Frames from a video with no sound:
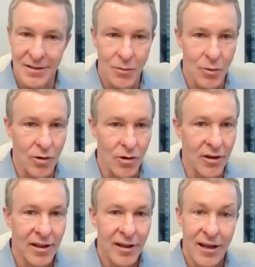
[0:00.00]
in the world,
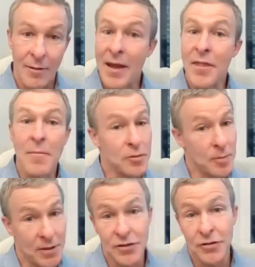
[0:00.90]
and the most
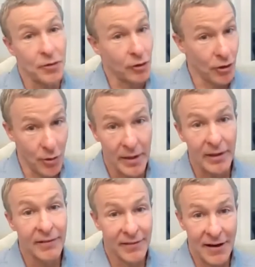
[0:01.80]
potential for
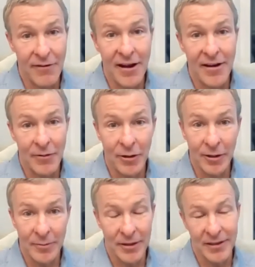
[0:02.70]
growing that route network,
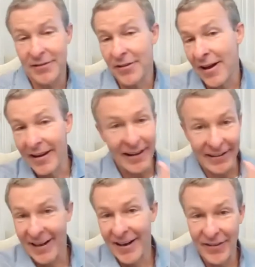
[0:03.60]
because United
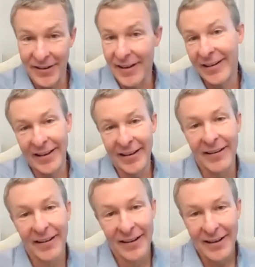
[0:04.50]
had kind of a decade
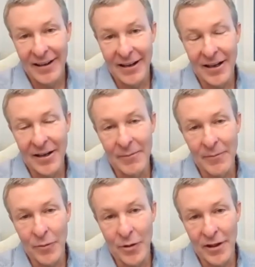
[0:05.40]

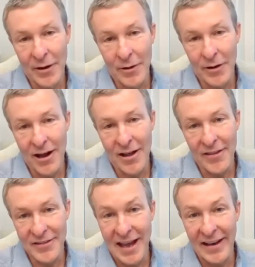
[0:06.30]
where they were on
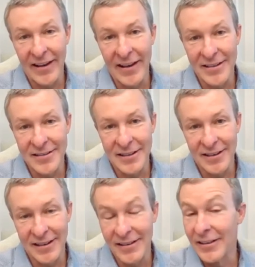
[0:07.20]
the sidelines and
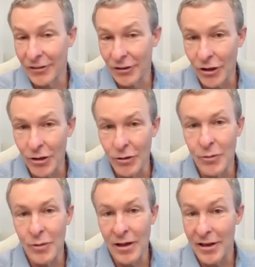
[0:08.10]
didn't grow
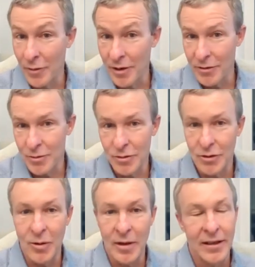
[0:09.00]
while everyone else was
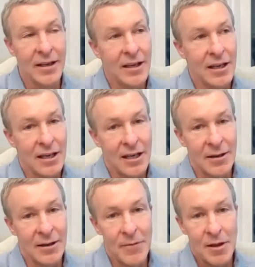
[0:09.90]
growing.
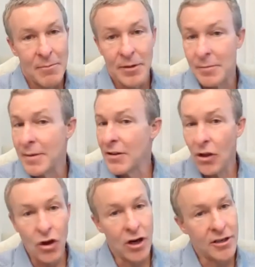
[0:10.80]
But to be the
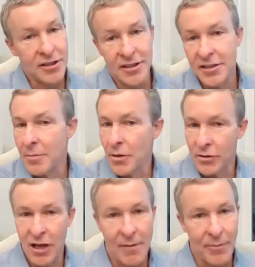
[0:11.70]
largest, the
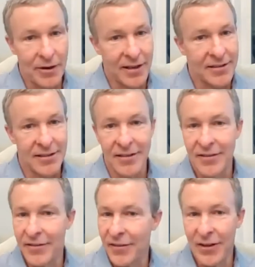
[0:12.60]
most
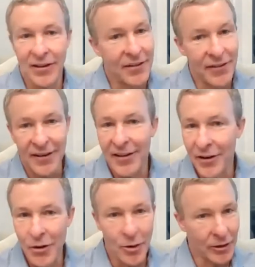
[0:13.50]
comprehensive, if you live in the
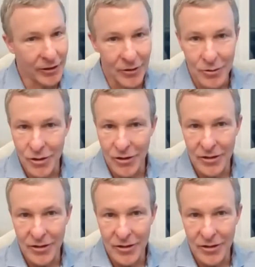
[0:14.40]
Newark, New